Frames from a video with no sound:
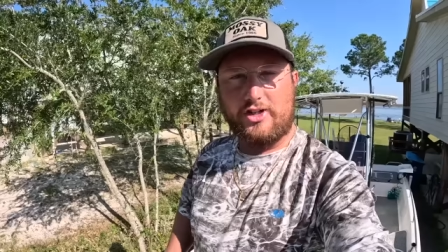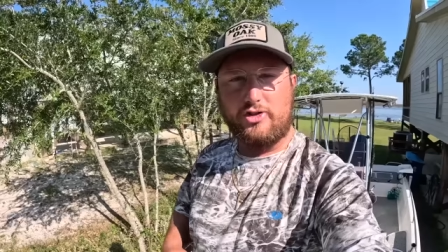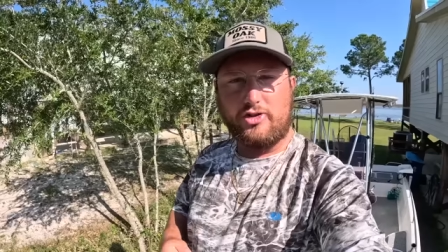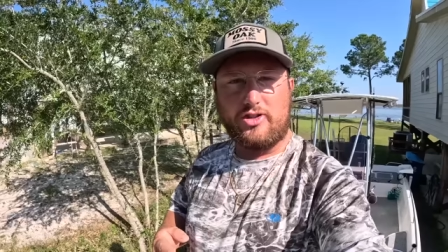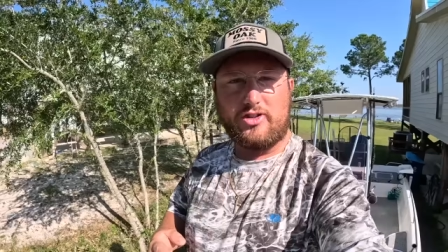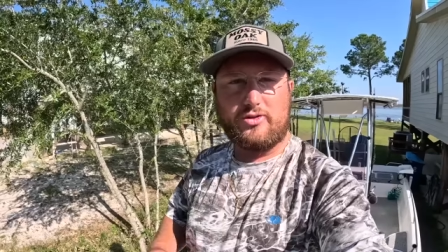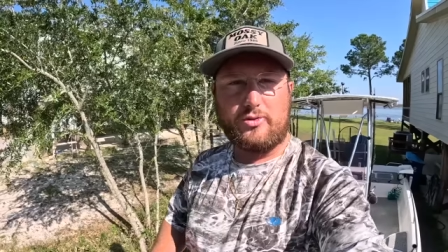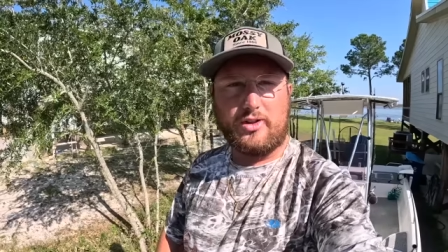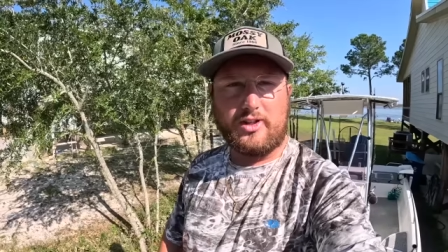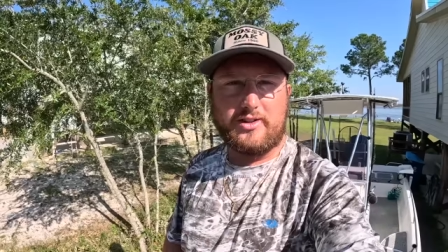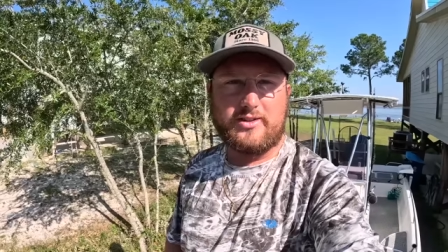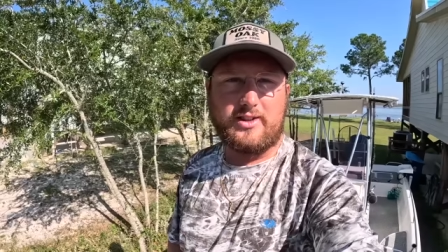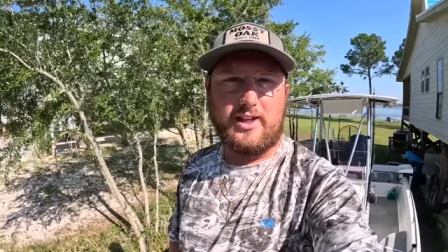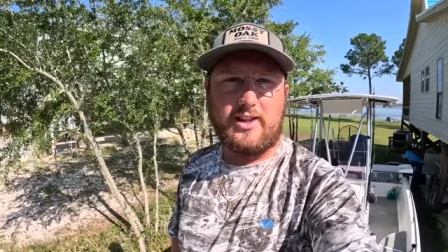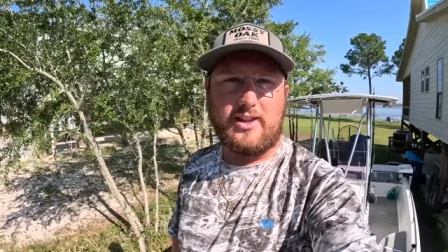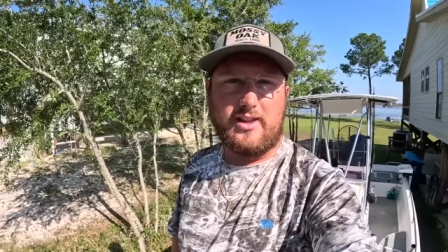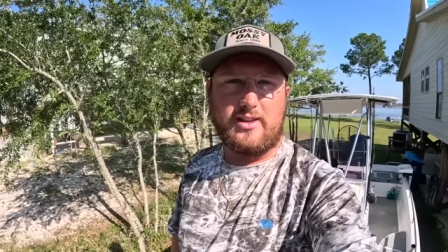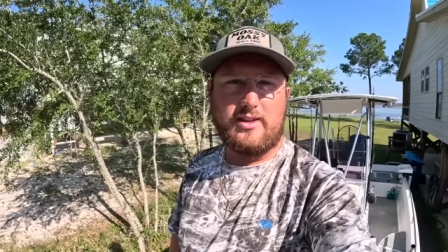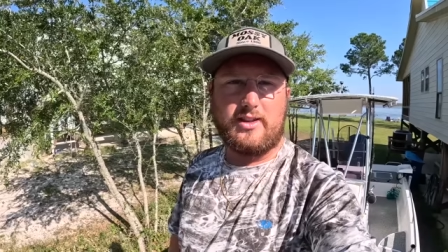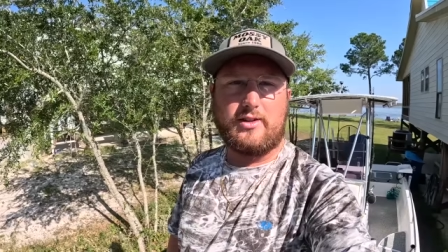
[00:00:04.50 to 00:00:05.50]
I do just want to
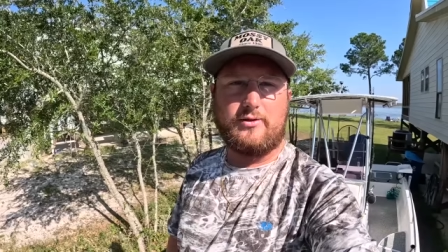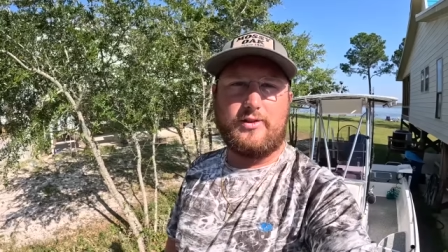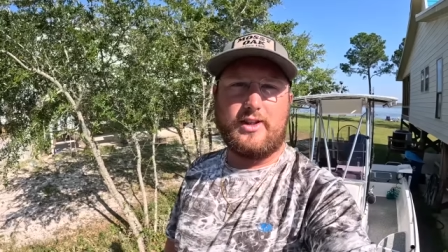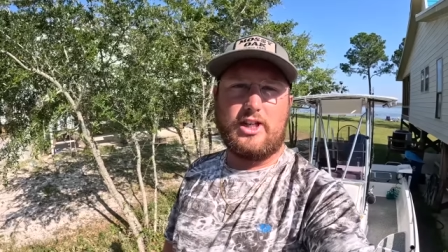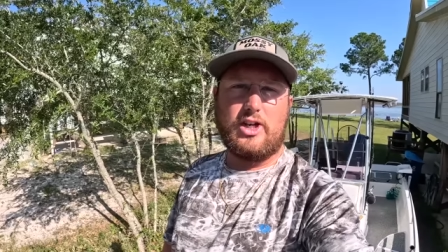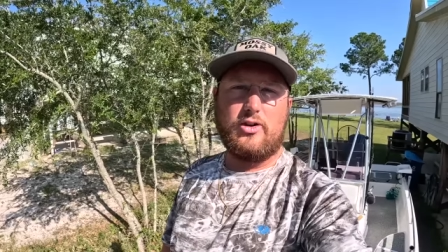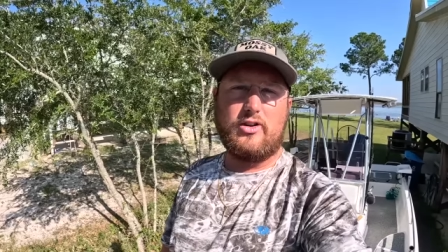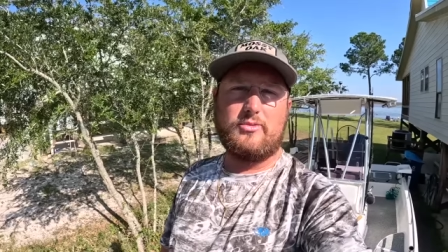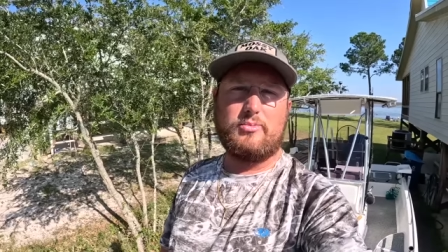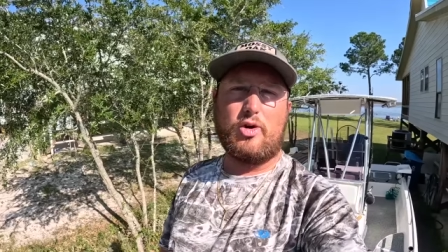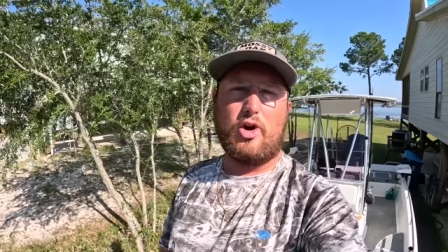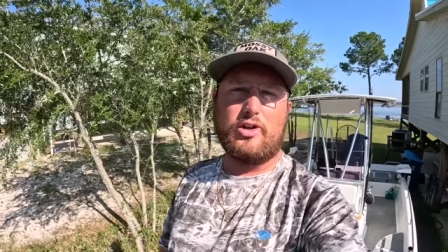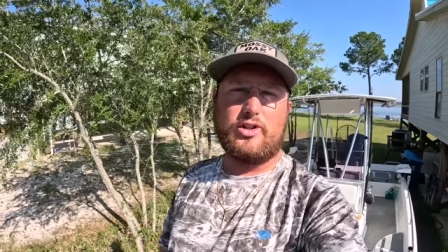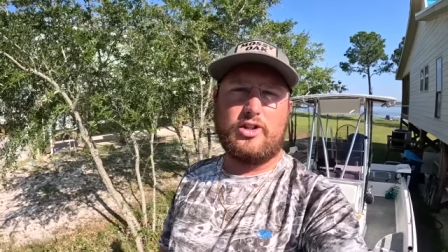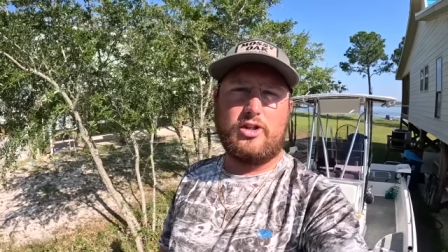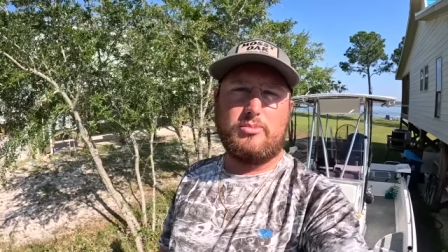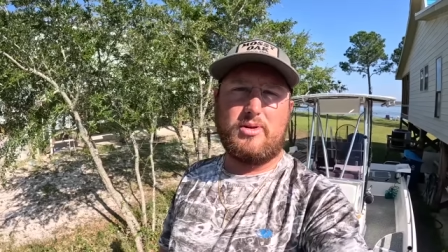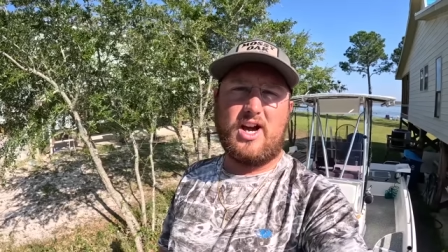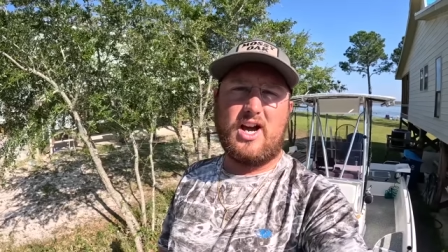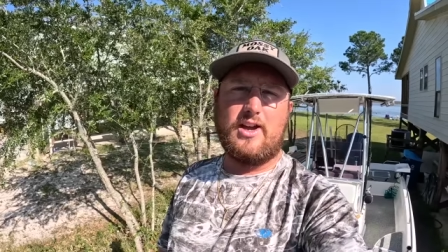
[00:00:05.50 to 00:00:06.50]
say that this video is brought
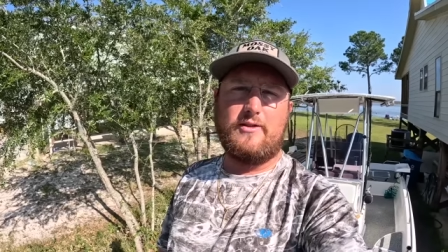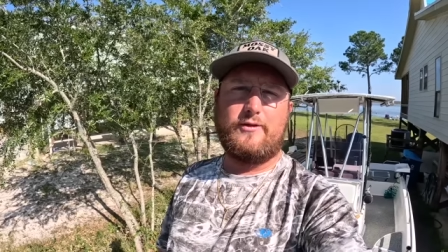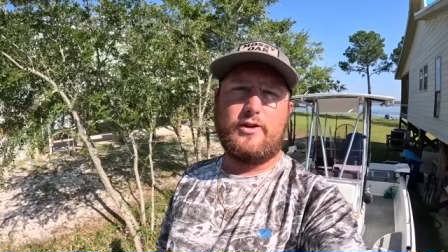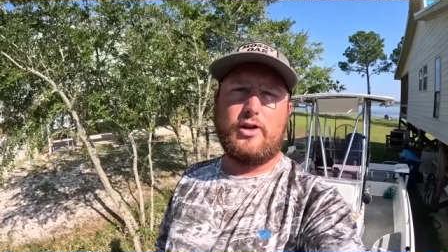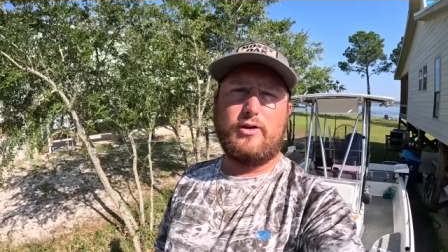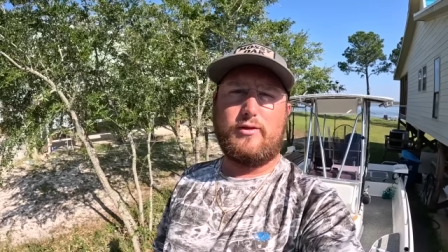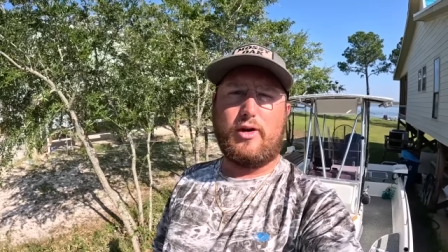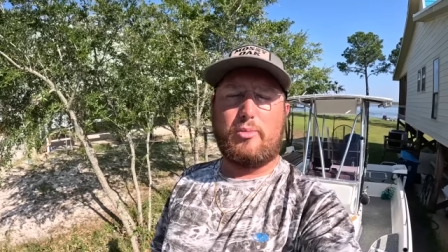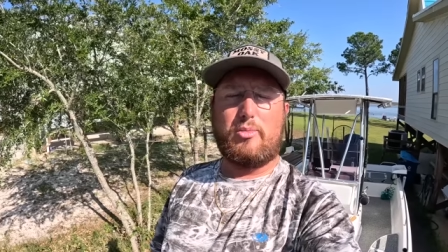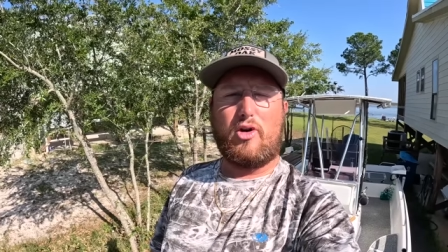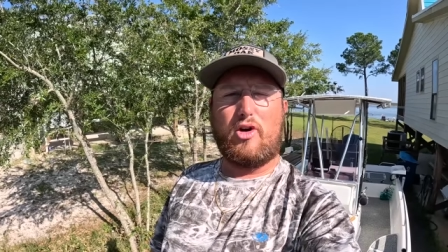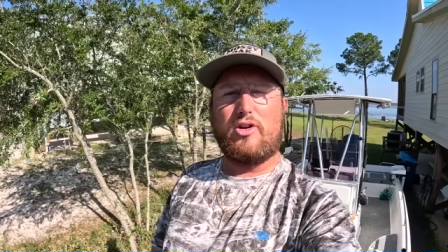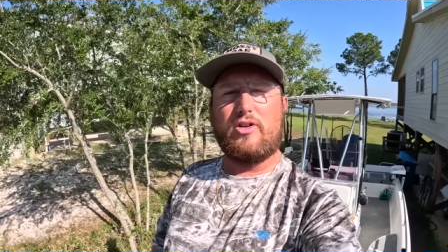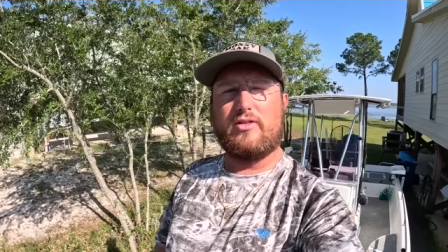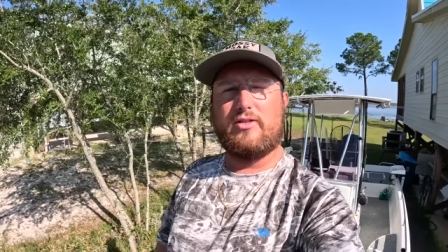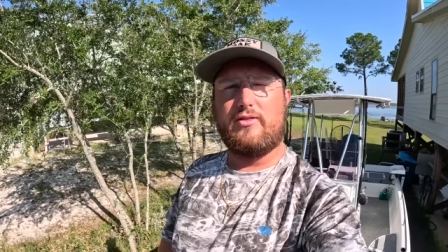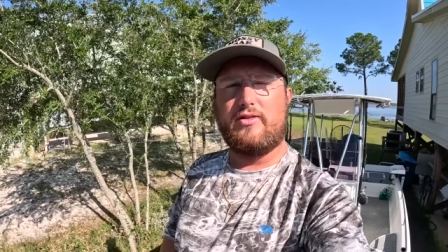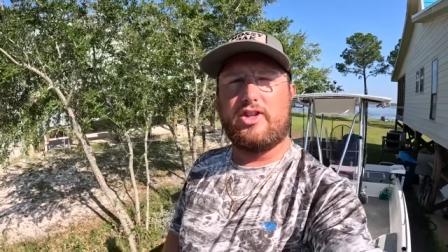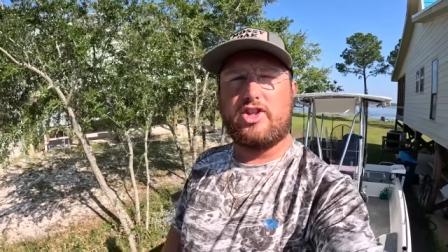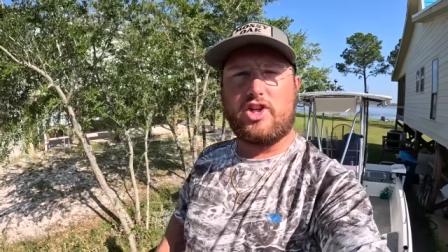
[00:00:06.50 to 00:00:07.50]
to you by a few of our
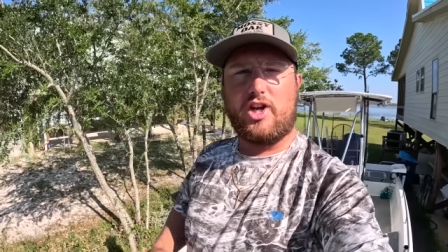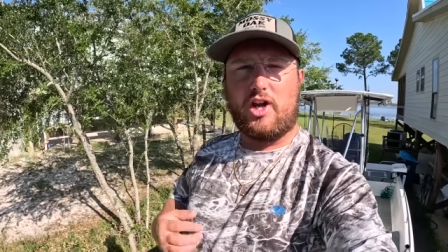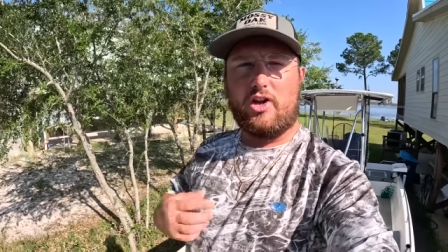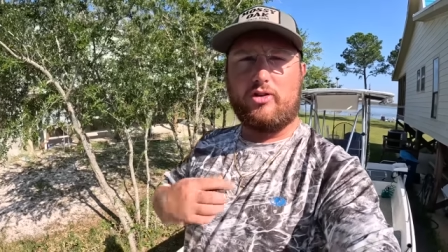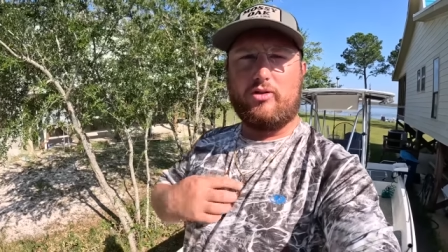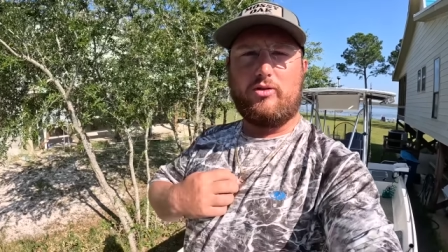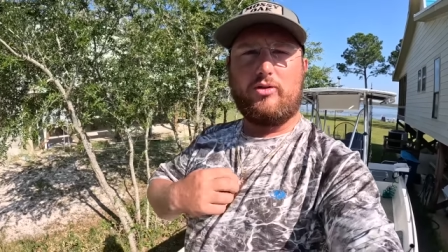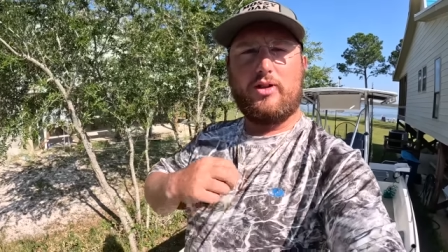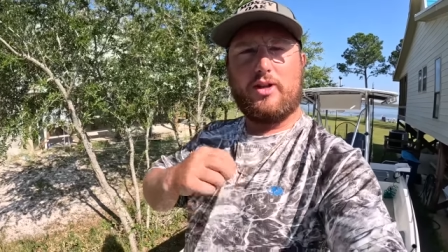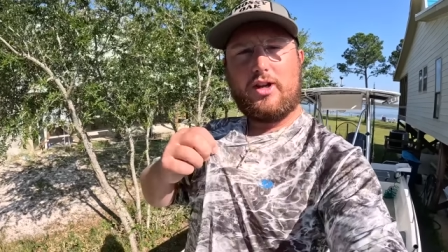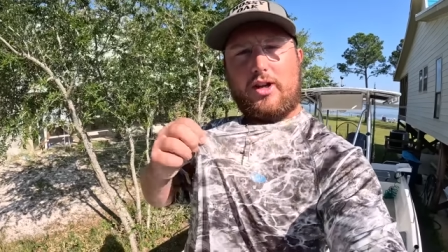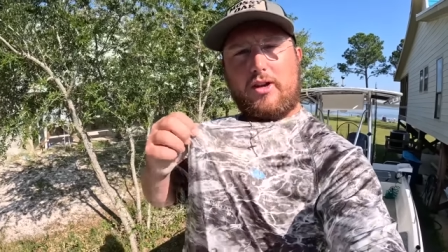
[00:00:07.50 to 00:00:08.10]
partners of the channel,